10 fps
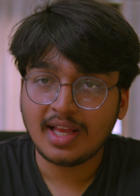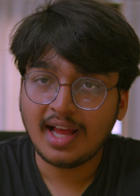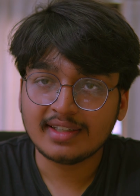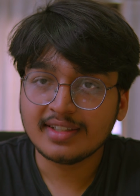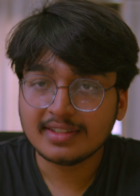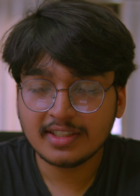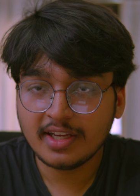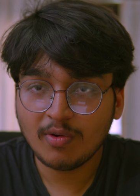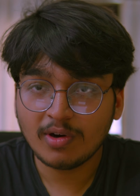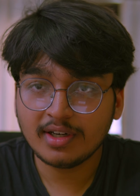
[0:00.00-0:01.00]
and that's it.
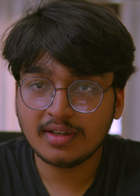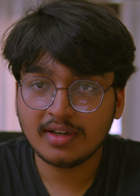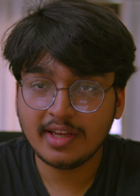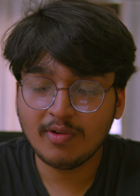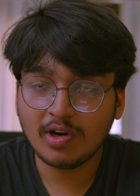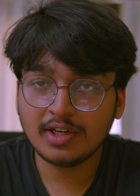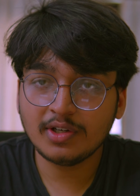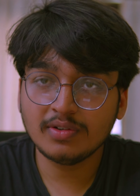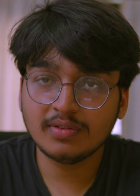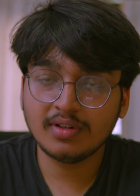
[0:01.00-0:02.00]
He
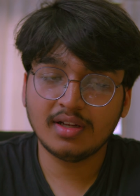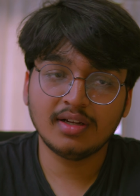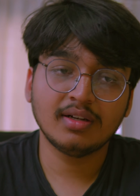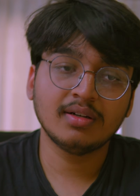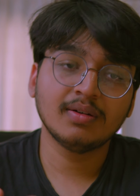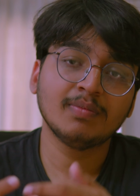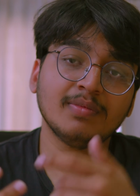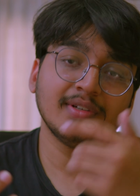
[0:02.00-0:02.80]
wanted to